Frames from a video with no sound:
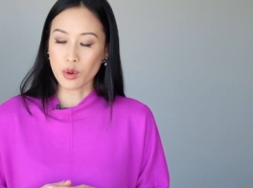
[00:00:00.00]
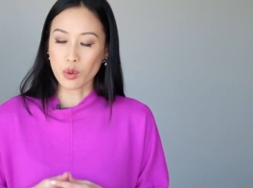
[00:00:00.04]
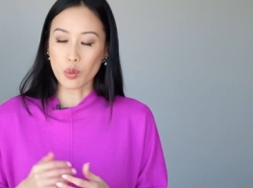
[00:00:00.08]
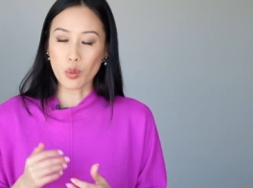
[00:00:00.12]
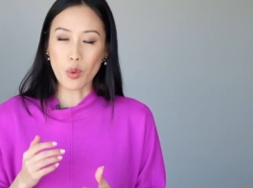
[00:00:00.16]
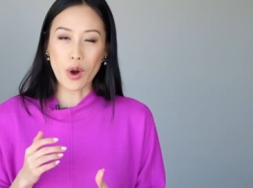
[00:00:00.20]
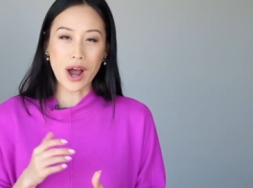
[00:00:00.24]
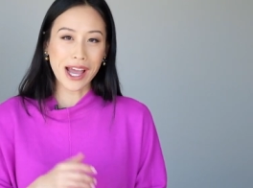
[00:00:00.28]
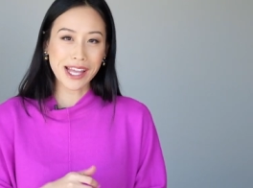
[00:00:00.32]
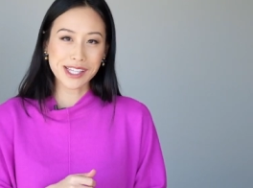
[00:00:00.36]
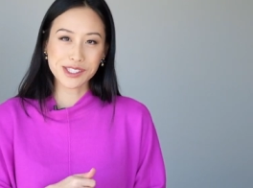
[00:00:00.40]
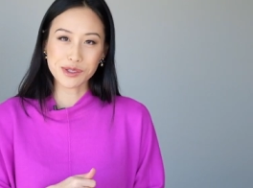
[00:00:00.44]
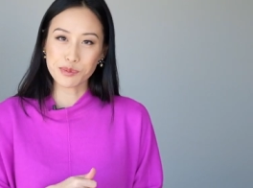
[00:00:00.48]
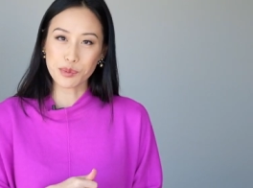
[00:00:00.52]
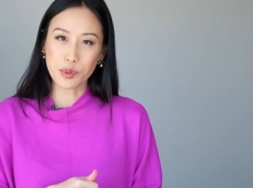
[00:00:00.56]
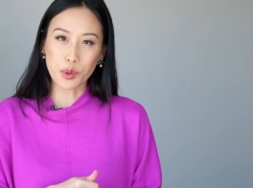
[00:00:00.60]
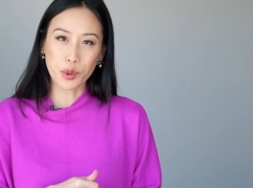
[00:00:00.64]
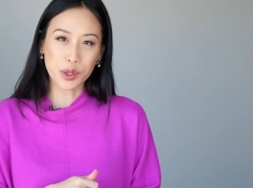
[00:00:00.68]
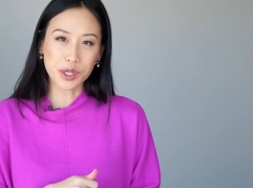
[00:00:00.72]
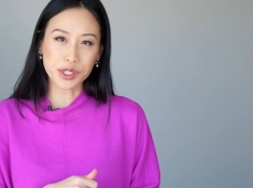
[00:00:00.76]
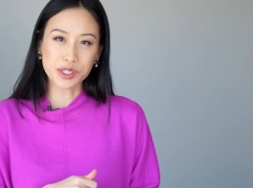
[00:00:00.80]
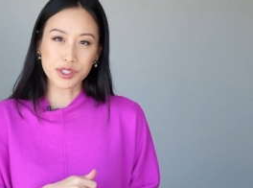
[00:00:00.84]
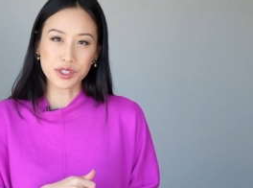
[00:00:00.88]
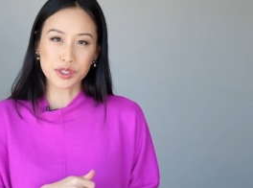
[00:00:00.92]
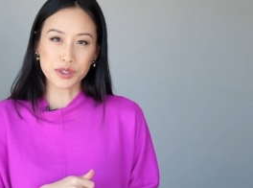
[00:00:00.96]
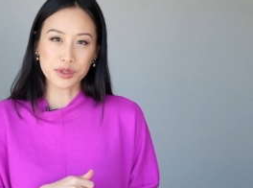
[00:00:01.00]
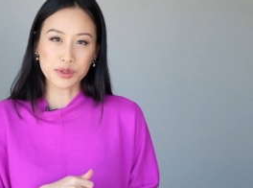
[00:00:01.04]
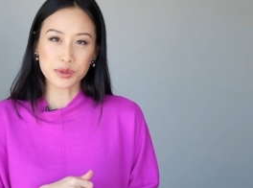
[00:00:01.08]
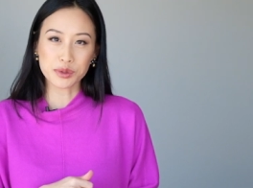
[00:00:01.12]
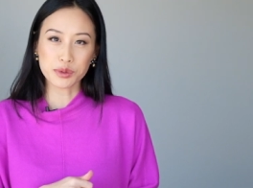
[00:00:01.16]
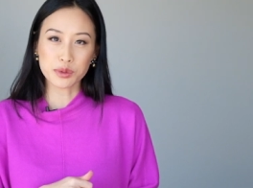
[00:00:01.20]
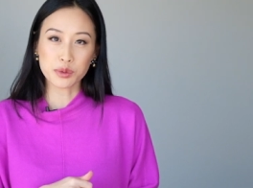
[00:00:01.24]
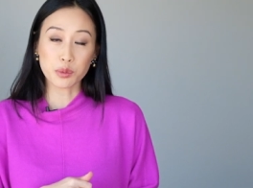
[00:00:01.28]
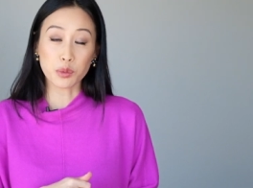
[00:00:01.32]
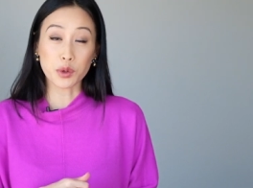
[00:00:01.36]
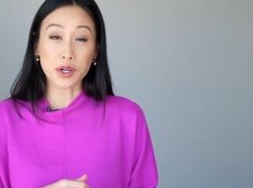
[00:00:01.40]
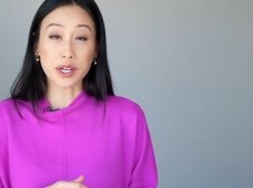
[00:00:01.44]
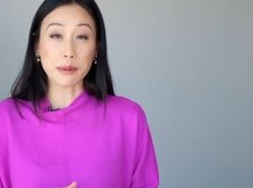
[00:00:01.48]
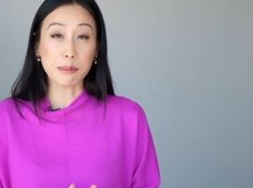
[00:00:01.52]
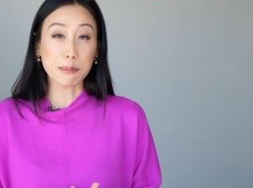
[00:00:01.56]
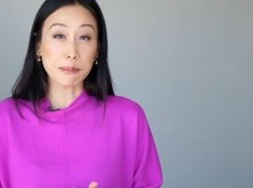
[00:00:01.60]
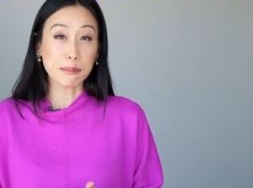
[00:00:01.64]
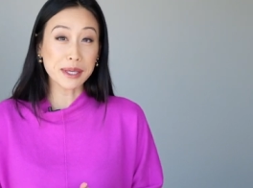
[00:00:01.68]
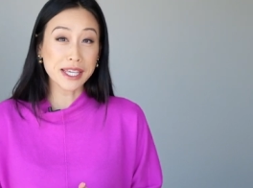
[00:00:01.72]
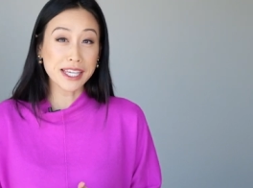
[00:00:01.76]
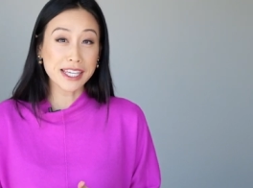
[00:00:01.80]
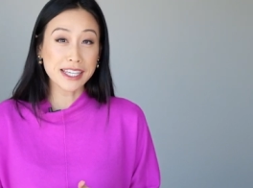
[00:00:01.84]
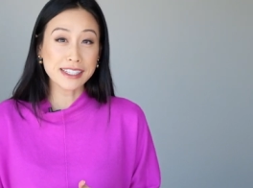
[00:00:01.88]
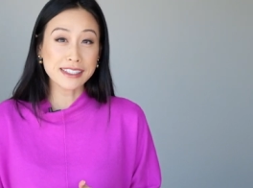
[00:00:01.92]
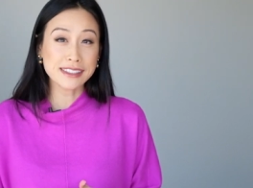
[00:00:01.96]
Why it's important to you, what it
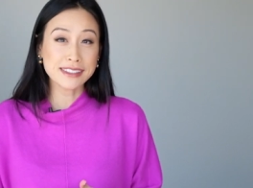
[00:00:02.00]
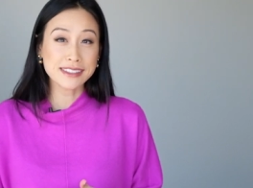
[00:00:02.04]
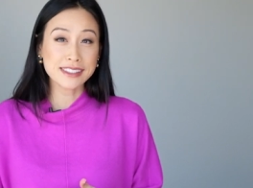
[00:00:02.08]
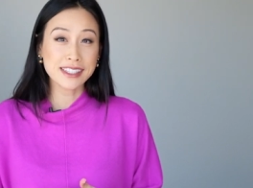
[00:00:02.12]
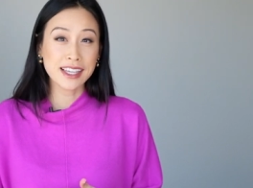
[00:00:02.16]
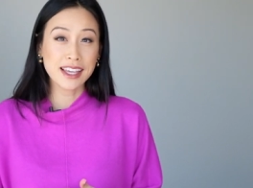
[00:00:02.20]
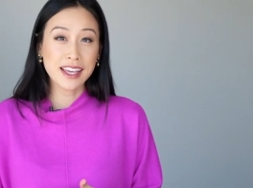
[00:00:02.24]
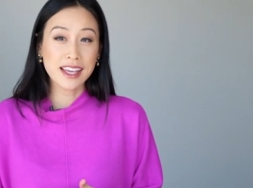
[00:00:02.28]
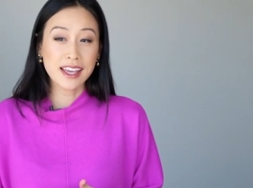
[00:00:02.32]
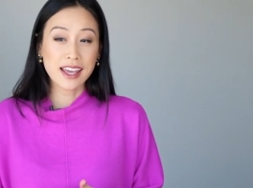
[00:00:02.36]
means,